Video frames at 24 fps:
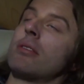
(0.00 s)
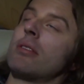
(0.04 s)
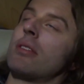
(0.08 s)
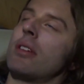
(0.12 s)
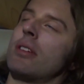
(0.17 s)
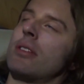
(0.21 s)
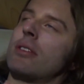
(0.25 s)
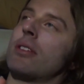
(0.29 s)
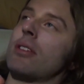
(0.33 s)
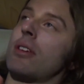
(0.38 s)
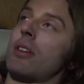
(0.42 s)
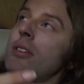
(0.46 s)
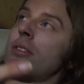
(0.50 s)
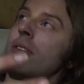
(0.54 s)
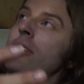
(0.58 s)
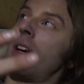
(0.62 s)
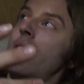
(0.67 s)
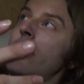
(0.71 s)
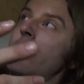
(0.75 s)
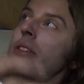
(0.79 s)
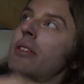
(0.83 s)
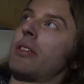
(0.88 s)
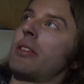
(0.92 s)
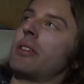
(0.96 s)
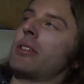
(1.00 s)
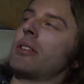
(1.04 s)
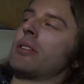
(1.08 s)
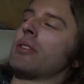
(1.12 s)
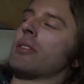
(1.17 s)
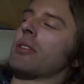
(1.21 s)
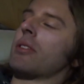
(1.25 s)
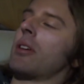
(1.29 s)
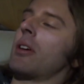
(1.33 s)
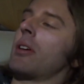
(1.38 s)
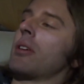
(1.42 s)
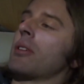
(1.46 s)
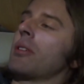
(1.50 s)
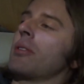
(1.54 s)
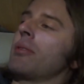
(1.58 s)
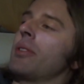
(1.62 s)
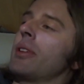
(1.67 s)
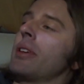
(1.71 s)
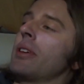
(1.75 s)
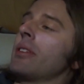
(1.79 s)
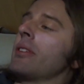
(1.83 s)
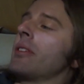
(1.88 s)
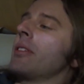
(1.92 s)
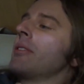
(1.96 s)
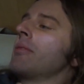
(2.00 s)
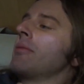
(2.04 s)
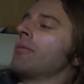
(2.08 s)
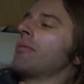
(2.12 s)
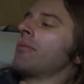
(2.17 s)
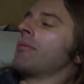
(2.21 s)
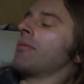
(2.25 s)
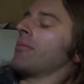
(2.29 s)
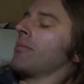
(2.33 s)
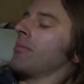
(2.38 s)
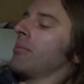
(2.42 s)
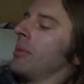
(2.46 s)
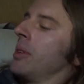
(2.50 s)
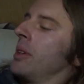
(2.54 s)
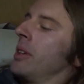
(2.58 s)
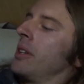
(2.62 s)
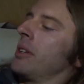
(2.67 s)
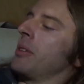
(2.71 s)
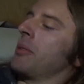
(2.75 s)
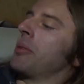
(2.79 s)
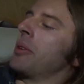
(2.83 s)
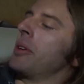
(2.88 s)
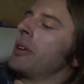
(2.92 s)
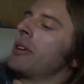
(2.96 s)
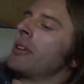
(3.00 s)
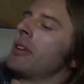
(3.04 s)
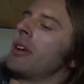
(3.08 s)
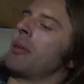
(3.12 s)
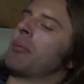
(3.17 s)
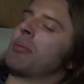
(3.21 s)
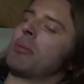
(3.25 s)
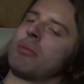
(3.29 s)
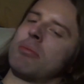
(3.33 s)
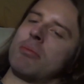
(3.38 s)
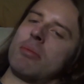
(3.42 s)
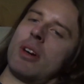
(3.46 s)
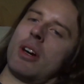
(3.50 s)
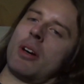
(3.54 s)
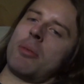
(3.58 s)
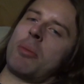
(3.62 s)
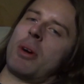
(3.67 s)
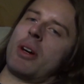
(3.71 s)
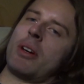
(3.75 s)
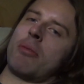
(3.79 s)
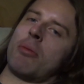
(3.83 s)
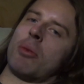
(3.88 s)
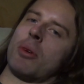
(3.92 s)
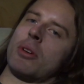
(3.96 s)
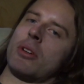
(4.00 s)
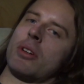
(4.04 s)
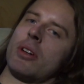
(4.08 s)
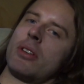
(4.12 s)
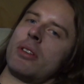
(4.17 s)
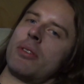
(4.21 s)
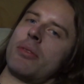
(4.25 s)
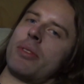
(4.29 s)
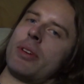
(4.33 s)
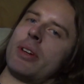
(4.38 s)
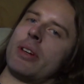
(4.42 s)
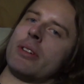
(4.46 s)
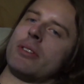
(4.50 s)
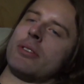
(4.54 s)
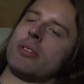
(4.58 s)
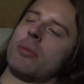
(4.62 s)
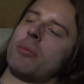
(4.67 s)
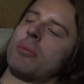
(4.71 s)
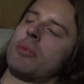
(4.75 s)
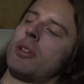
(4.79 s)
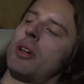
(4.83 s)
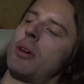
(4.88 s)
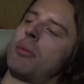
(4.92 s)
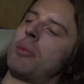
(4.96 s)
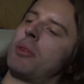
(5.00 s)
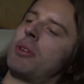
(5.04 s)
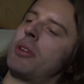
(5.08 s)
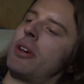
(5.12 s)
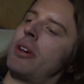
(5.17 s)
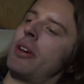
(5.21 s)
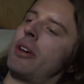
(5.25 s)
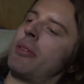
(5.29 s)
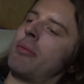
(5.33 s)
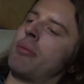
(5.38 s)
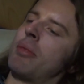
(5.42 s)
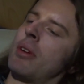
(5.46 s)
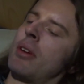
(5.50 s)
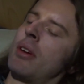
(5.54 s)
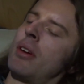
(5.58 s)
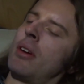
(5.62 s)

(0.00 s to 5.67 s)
It's technically just a cargo van, but anyway, I might work on the van sometime today.